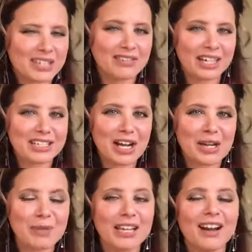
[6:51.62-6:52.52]
or in
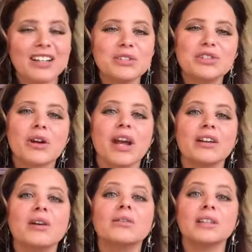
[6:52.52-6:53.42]
divine timing, I do
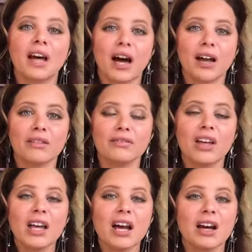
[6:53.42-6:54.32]
try to go
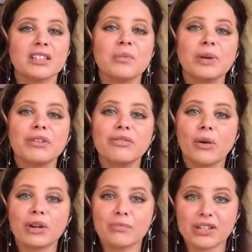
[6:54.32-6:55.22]
live to
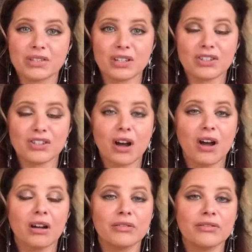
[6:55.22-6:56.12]
bring forward a
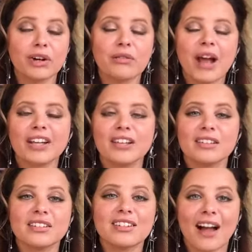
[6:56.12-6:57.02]
message of
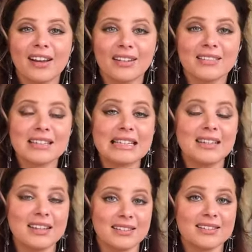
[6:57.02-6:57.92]
oracular
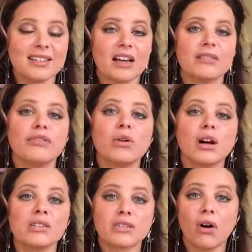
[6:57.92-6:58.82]
guidance and insight
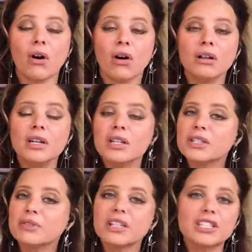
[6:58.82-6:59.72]
for us all,
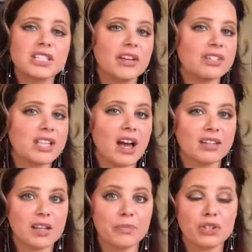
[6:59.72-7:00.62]
to really just give
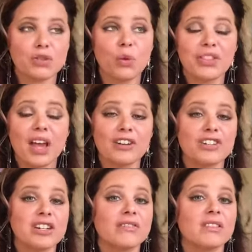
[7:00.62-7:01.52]
us a heads up as to what
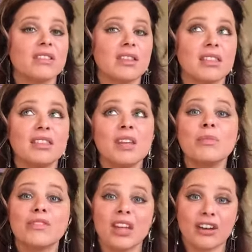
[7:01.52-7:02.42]
the energy of the
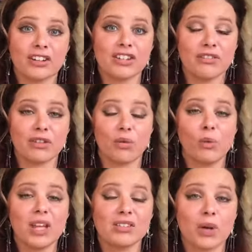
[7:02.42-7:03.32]
theme of the energy for the